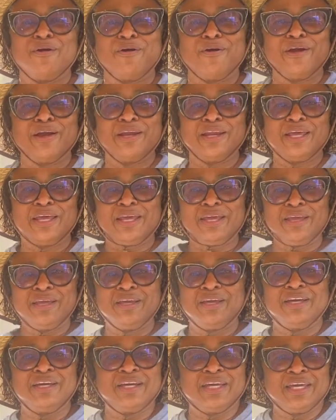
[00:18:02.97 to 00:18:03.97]
gardening,
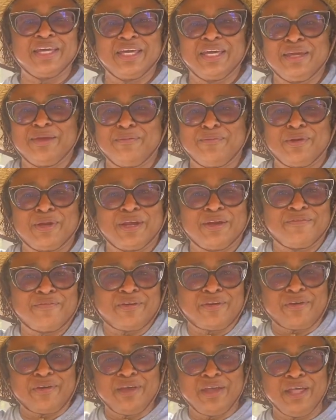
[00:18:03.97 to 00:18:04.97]
cooking,
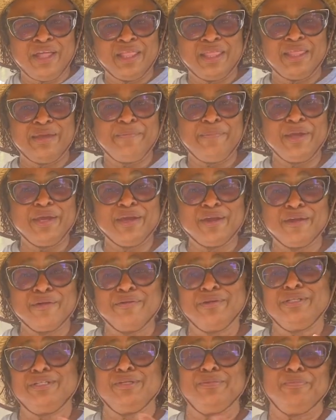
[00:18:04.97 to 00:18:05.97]
whatever, let me
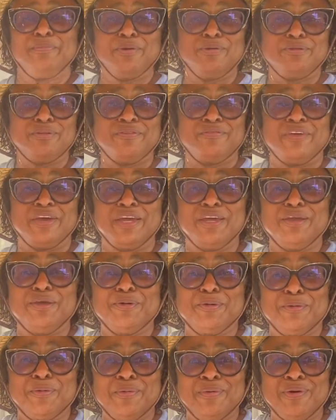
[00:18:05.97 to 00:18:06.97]
encourage and motivate you,
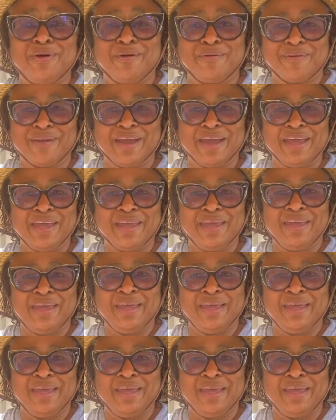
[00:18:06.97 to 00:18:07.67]
all right?